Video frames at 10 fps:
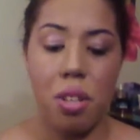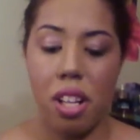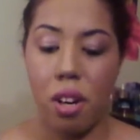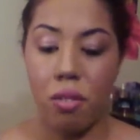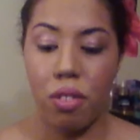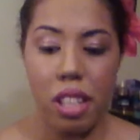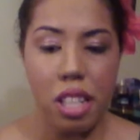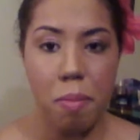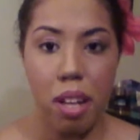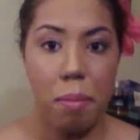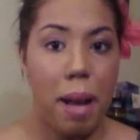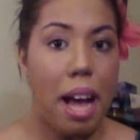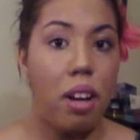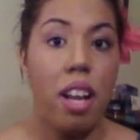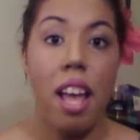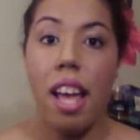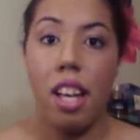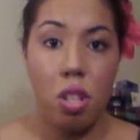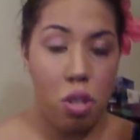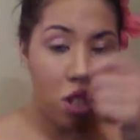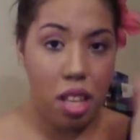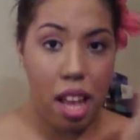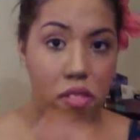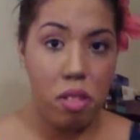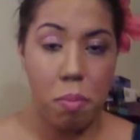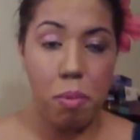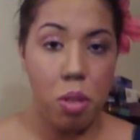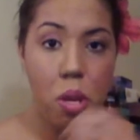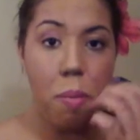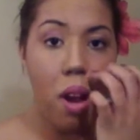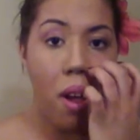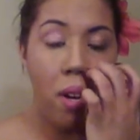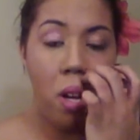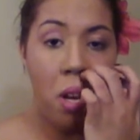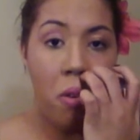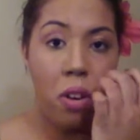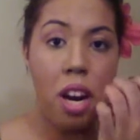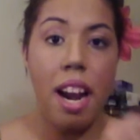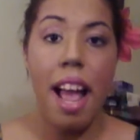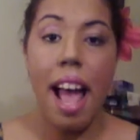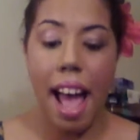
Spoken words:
You need a really small amount, and you just kind of sweep it on all over,